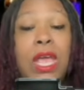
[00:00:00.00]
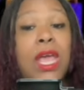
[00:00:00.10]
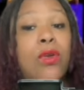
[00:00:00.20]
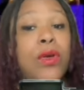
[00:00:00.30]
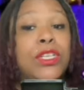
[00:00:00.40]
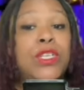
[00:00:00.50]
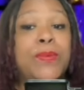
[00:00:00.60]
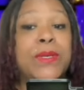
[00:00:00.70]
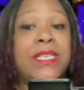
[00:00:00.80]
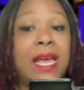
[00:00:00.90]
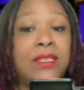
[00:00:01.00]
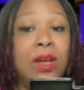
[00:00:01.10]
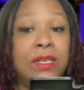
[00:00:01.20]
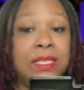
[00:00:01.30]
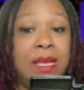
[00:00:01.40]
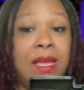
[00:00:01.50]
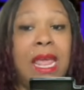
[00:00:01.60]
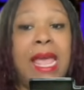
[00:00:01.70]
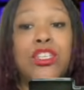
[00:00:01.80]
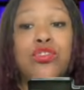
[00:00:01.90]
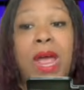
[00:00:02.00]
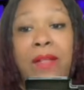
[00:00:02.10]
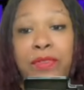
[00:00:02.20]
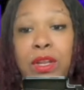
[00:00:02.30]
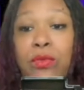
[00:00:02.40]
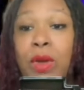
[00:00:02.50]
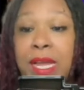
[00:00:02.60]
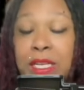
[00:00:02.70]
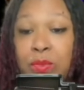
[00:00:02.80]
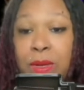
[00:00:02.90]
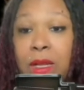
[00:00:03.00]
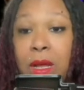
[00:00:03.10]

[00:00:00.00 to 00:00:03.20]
in order to protect our son and draft an agreement